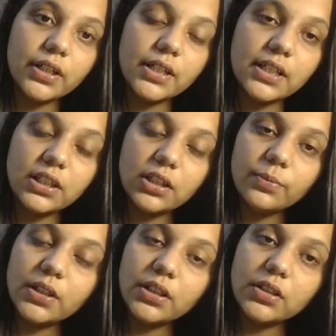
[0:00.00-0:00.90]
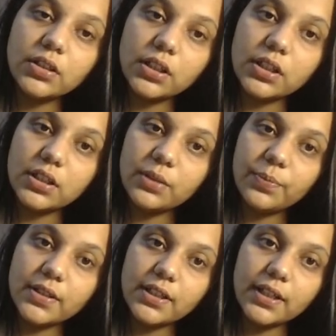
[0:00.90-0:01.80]
is nothing but it is
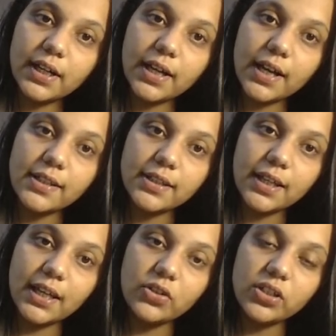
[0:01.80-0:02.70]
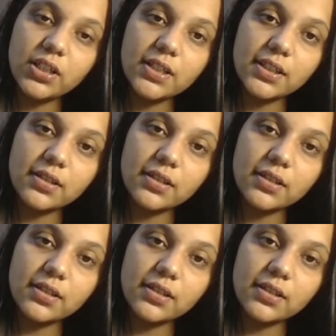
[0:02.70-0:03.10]
represented as Ag,